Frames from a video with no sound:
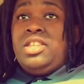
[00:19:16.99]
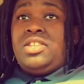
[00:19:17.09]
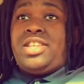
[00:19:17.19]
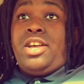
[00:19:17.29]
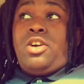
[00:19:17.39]

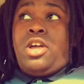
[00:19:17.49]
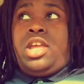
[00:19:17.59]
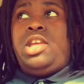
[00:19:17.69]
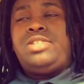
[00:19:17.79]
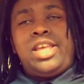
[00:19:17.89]
So it's like,
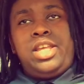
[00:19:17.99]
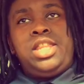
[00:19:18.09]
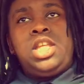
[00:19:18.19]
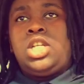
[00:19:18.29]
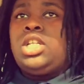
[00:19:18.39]
okay, he's like,
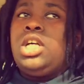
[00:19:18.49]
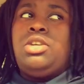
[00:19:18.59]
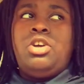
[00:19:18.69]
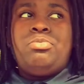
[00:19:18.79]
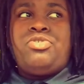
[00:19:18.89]
get
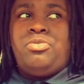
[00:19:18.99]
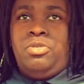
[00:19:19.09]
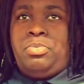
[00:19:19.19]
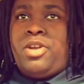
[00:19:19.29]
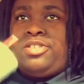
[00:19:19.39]
the number
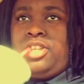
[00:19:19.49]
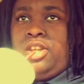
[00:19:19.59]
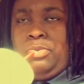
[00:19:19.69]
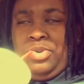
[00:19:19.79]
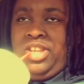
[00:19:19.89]
from the person
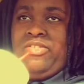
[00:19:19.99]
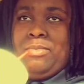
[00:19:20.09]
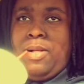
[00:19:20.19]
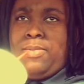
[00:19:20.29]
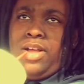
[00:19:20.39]
and the
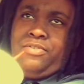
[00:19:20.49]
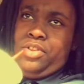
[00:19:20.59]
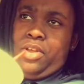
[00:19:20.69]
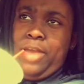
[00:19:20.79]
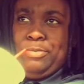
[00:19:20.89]
receiving, blah, blah,
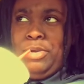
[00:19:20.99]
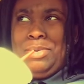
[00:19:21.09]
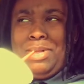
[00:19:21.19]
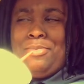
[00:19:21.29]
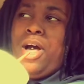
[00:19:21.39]
for the apron,
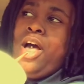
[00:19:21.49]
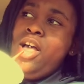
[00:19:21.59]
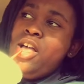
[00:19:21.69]
blah, blah, blah.